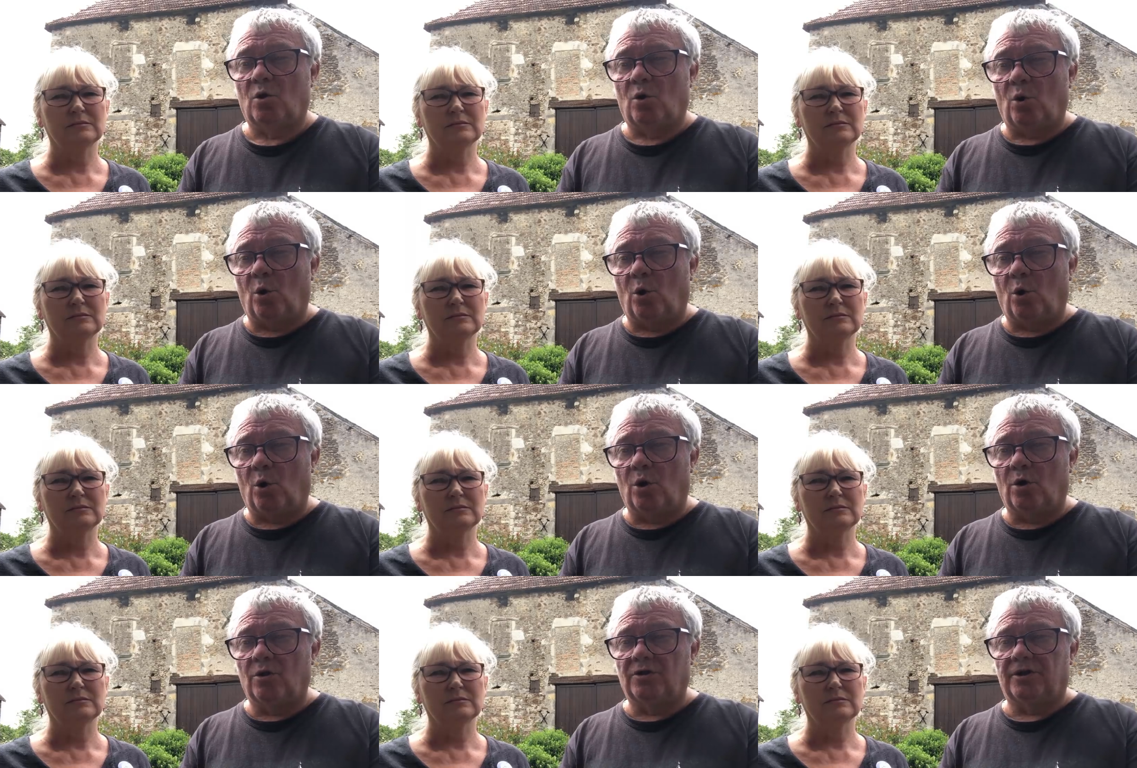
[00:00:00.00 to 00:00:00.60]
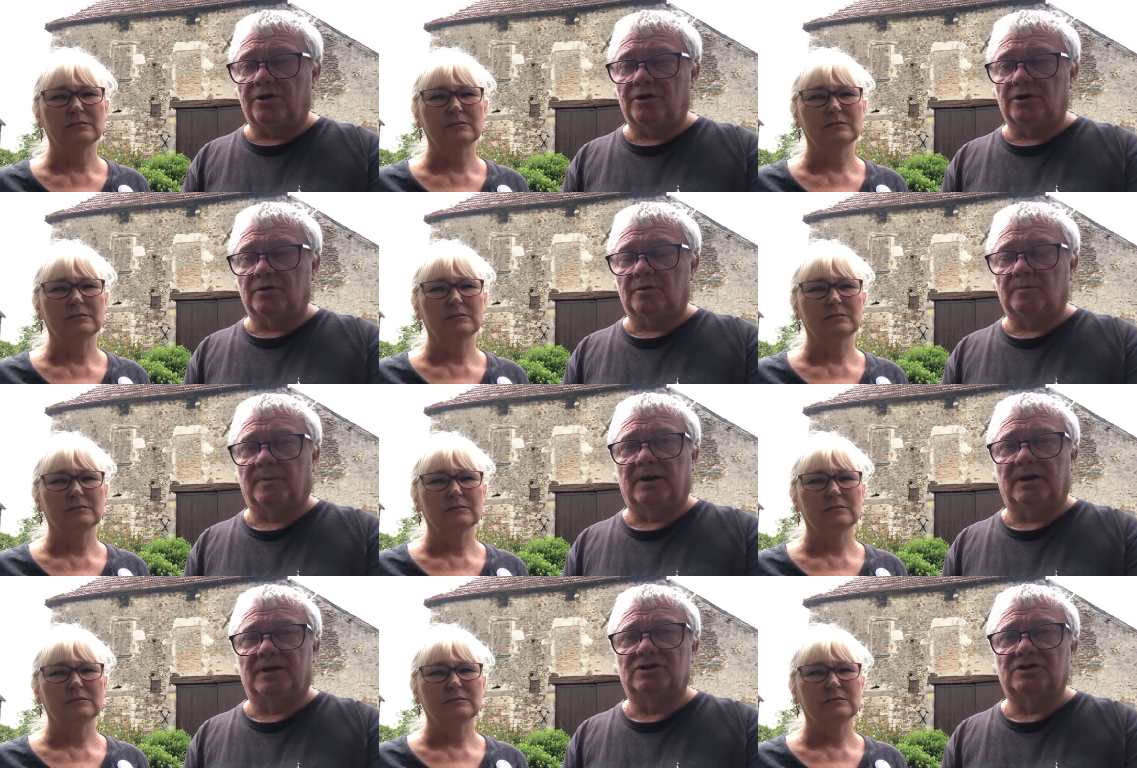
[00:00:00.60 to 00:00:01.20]
Speaker 1: or that you'd
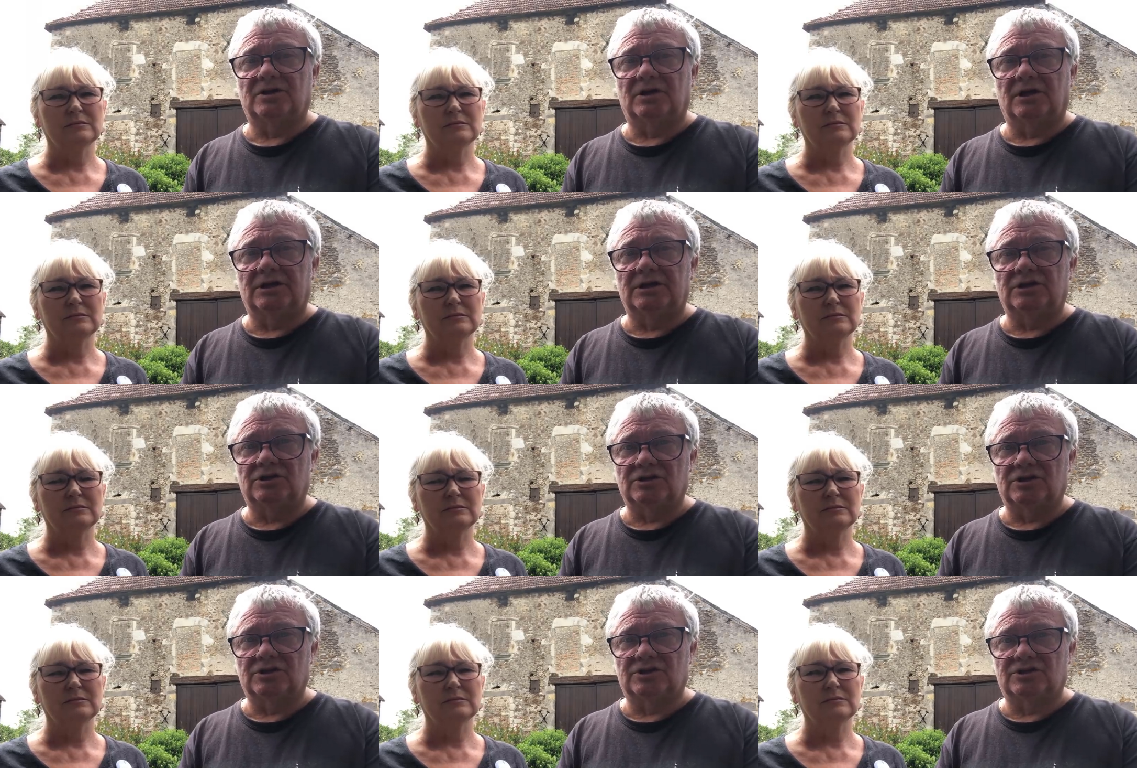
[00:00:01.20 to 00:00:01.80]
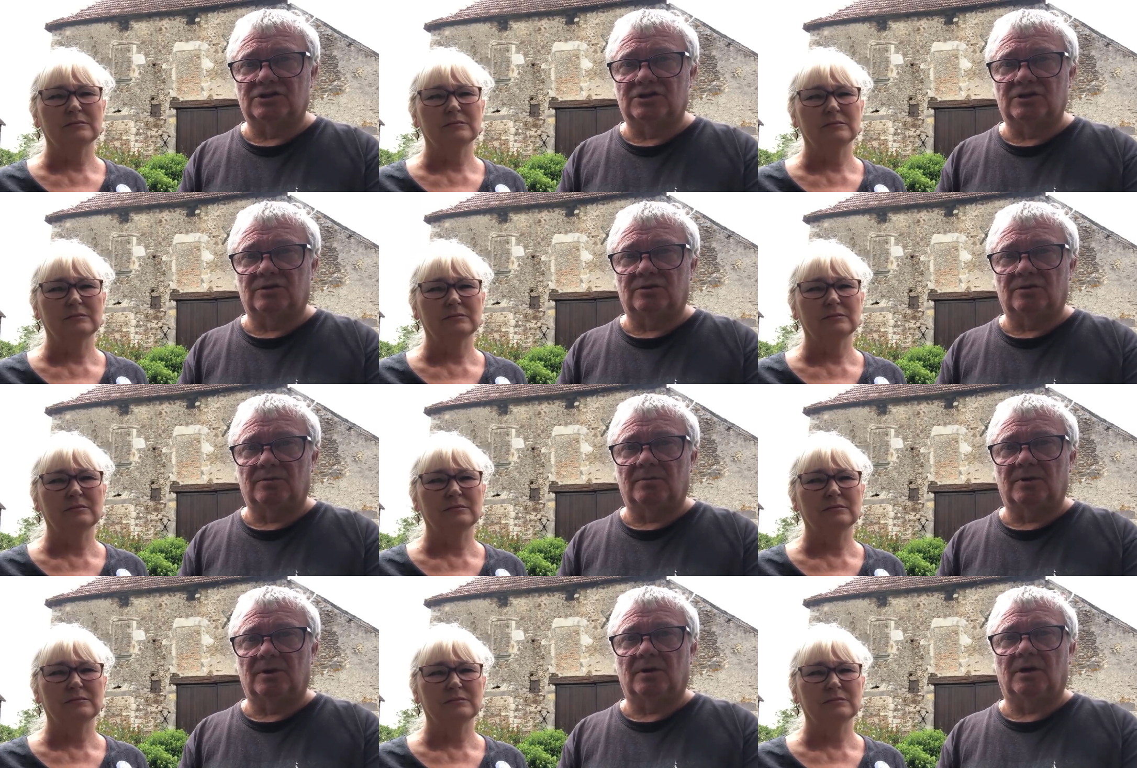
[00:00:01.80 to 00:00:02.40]
pledged allegiance to
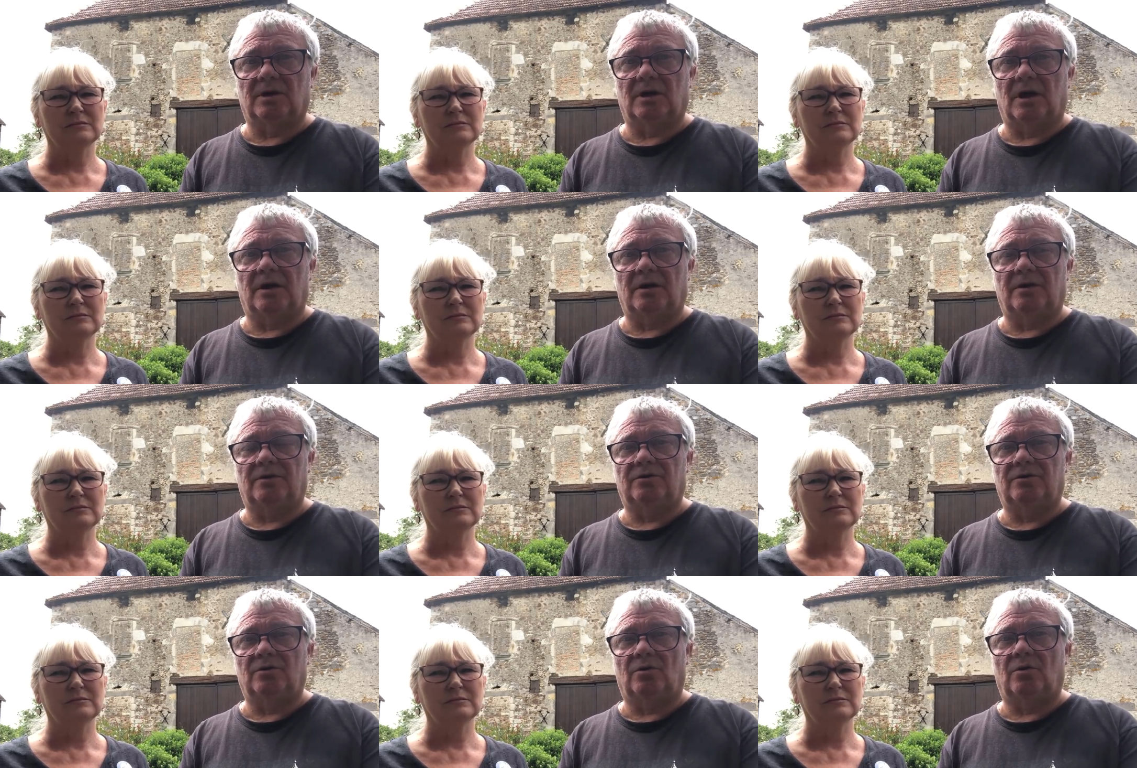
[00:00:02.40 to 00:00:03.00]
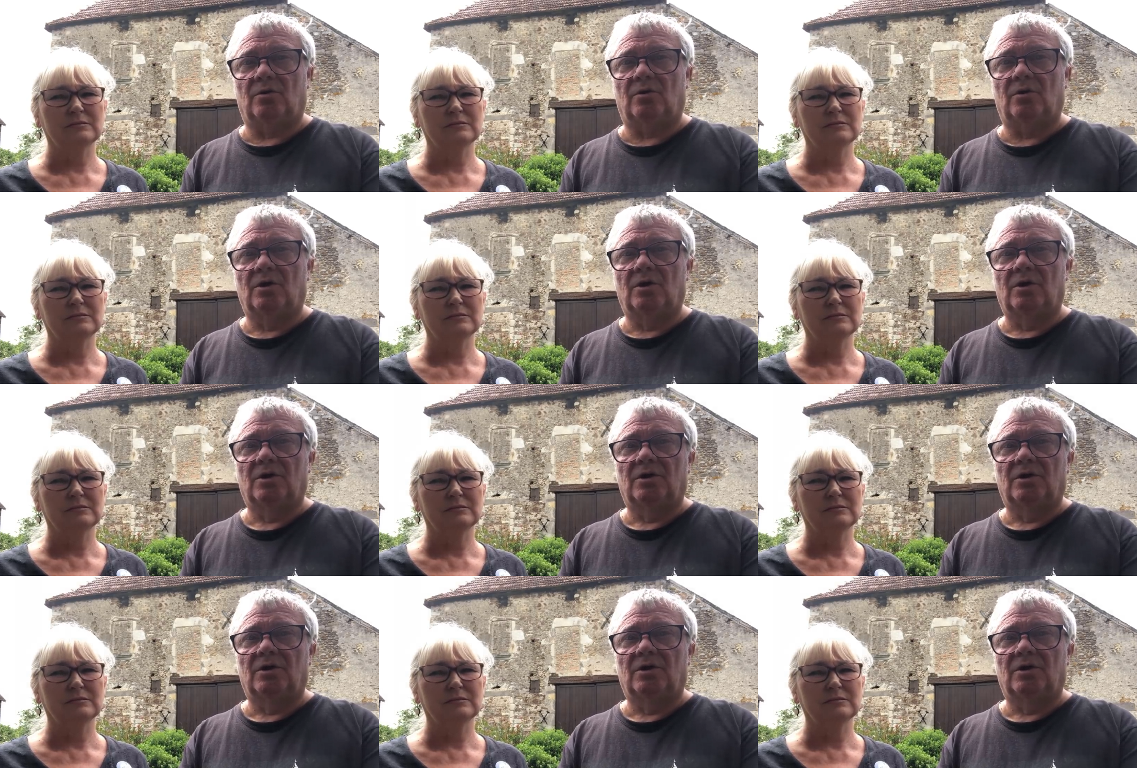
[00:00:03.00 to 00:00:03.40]
them and, and your,